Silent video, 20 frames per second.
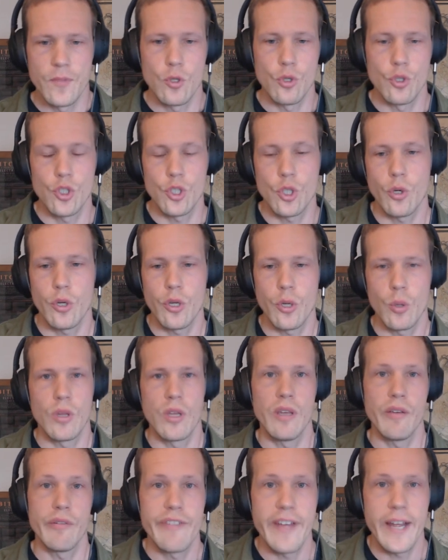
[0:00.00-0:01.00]
show you
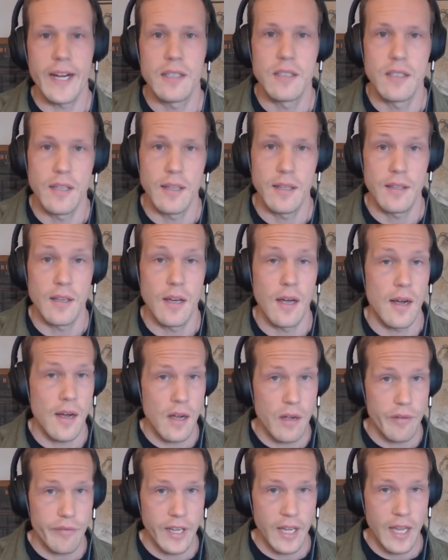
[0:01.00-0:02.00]
the effect that the
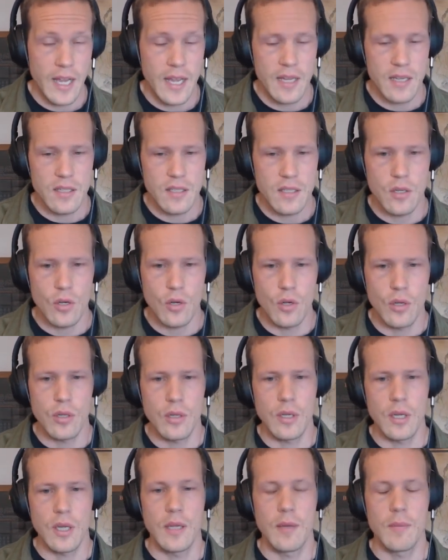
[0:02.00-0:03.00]
halving has on
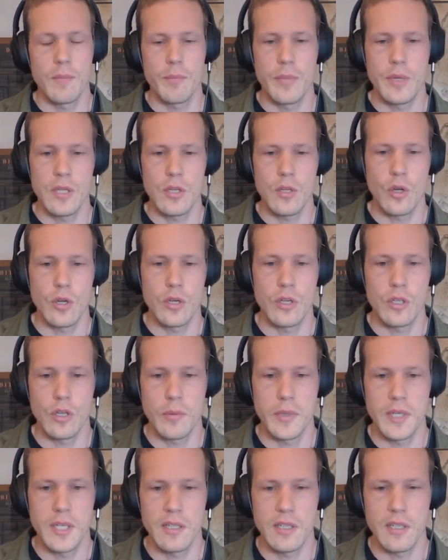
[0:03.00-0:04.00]
the Bitcoin
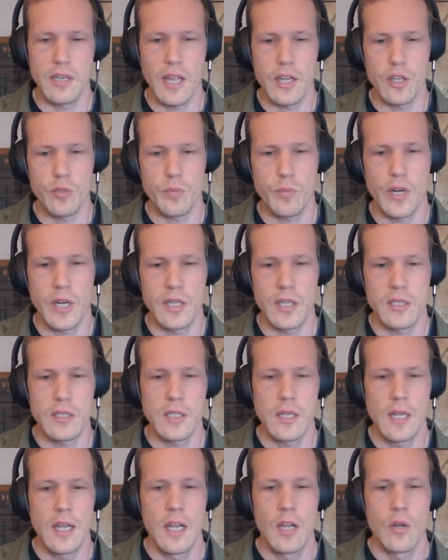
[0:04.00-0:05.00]
denominated hash price,
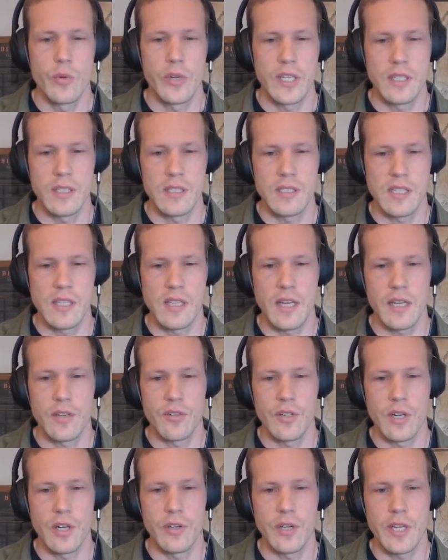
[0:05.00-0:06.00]
we can see that
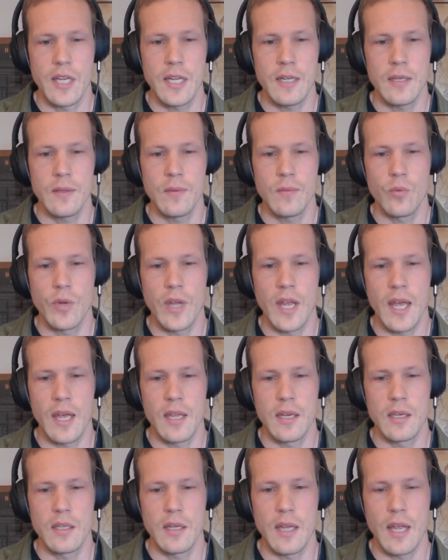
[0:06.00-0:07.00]
around here we
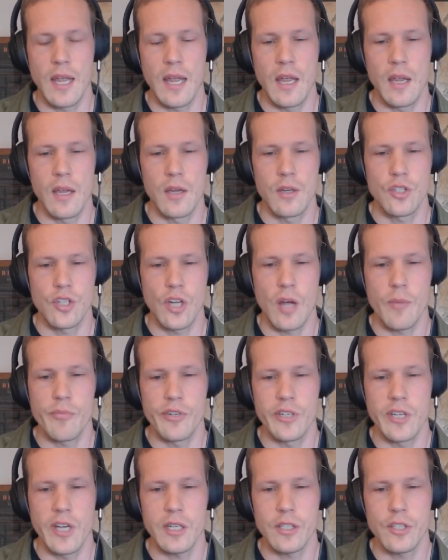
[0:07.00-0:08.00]
had a sharp
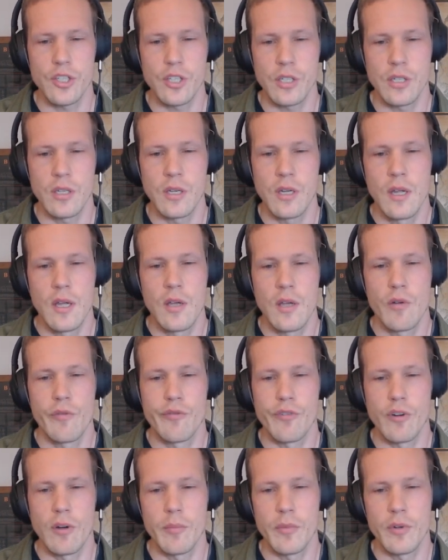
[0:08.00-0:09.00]
reduction
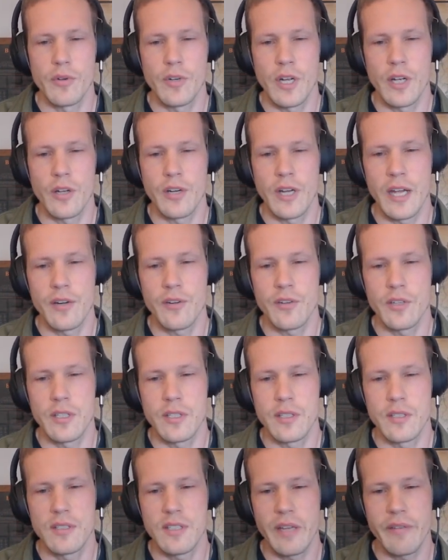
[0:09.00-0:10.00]
from around
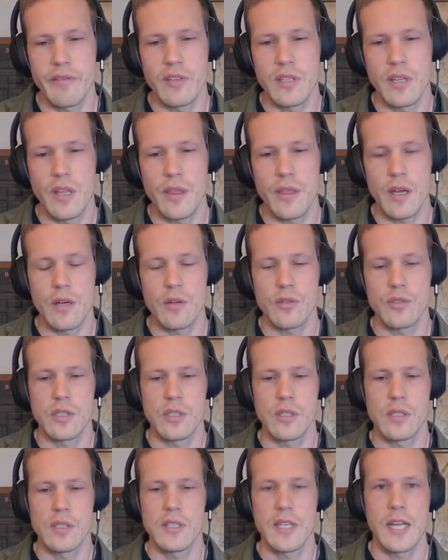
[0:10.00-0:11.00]
170,000
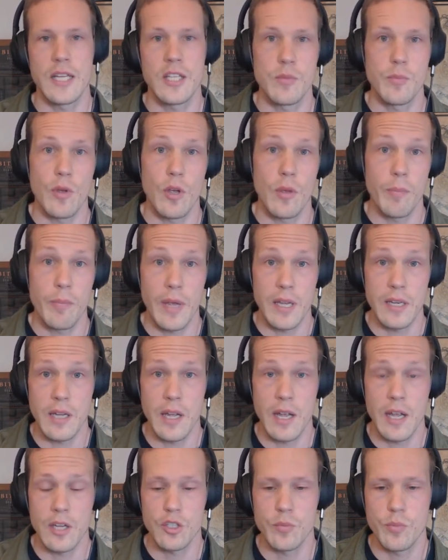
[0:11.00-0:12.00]
sats per
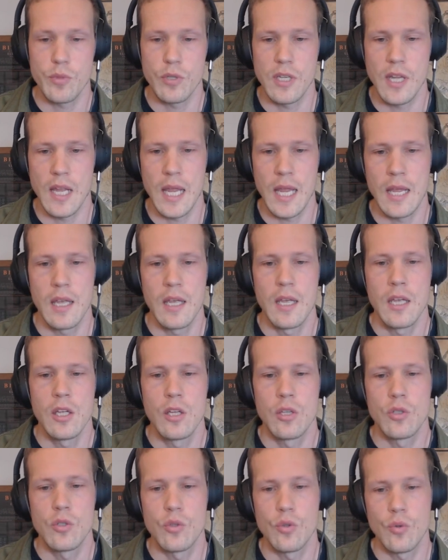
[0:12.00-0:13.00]
petahash per day
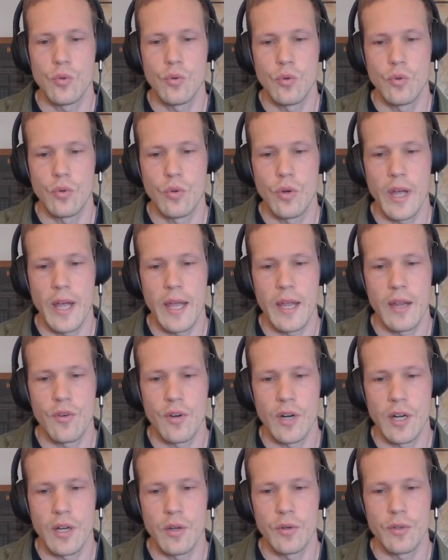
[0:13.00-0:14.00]
to
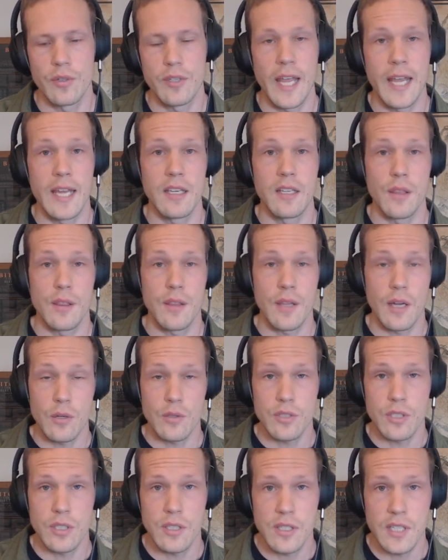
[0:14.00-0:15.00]
around
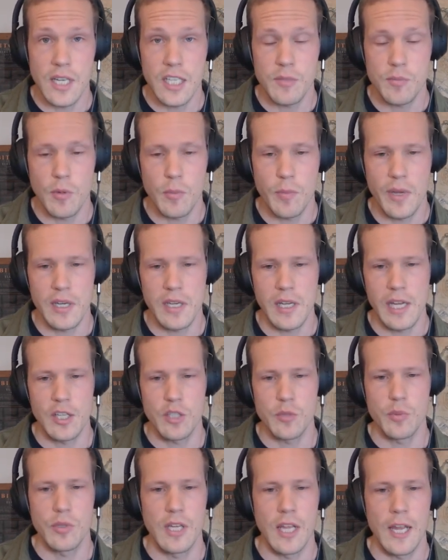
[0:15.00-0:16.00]
80,000 sats per
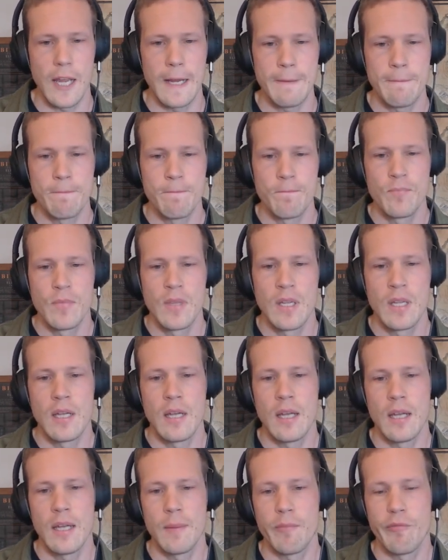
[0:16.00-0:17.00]
petahash per day.
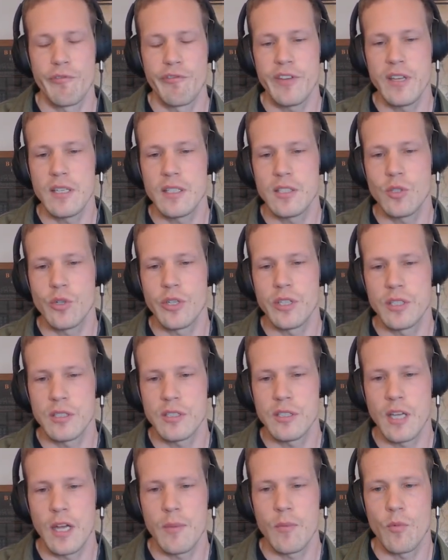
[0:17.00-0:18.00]
Fees during this
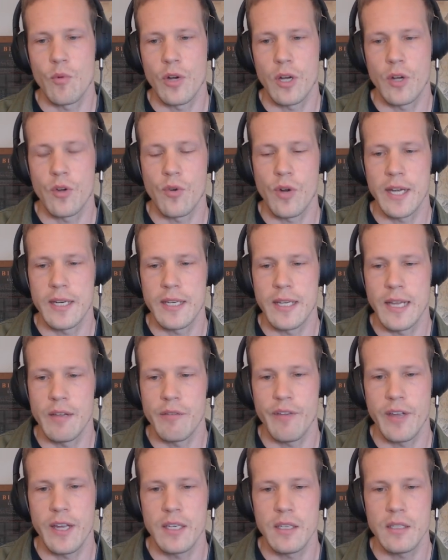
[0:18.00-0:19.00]
time were quite
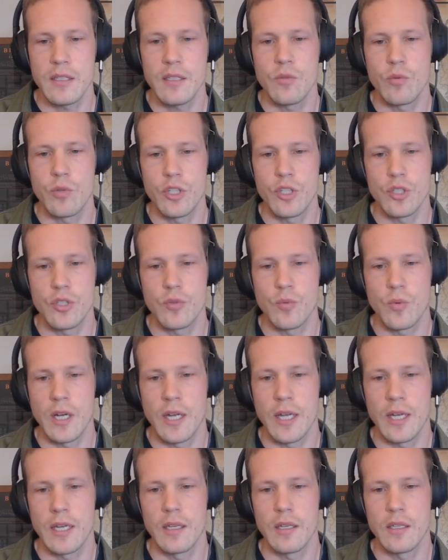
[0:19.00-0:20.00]
elevated, which is
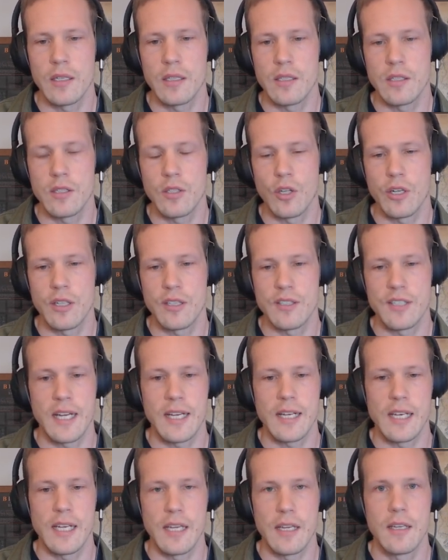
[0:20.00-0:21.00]
why it's not
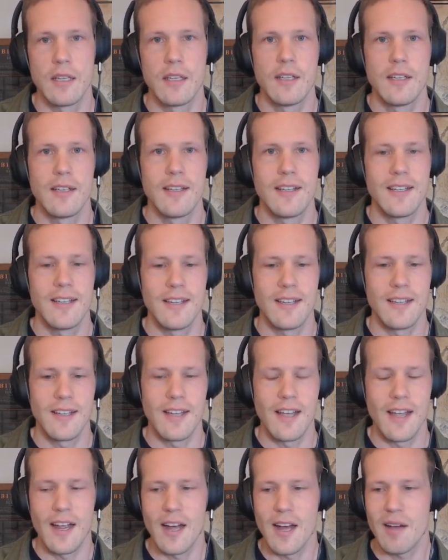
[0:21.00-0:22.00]
exactly
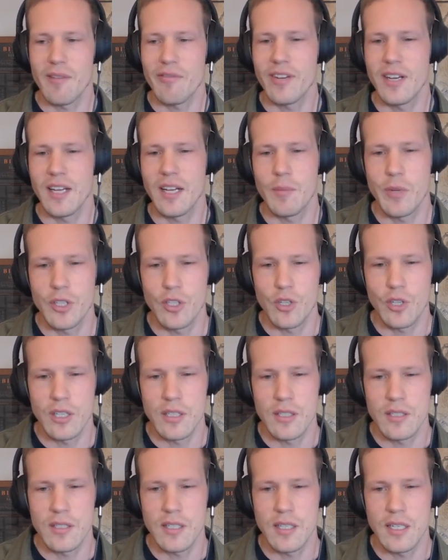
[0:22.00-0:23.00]
a halving, but you can
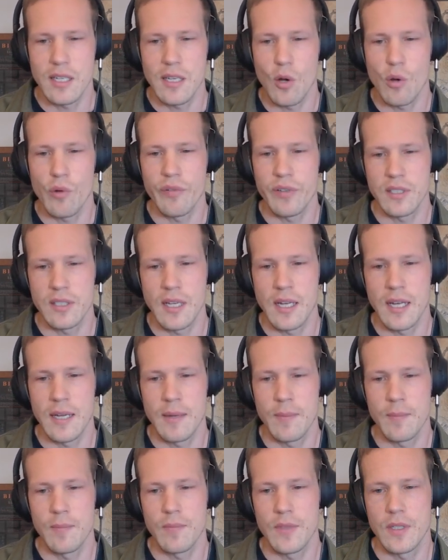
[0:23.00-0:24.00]
see over
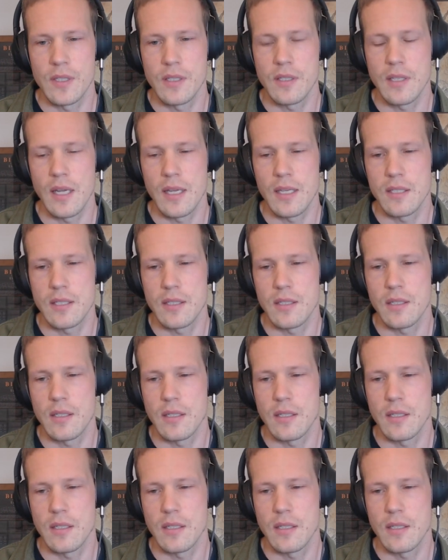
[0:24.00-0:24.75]
time this has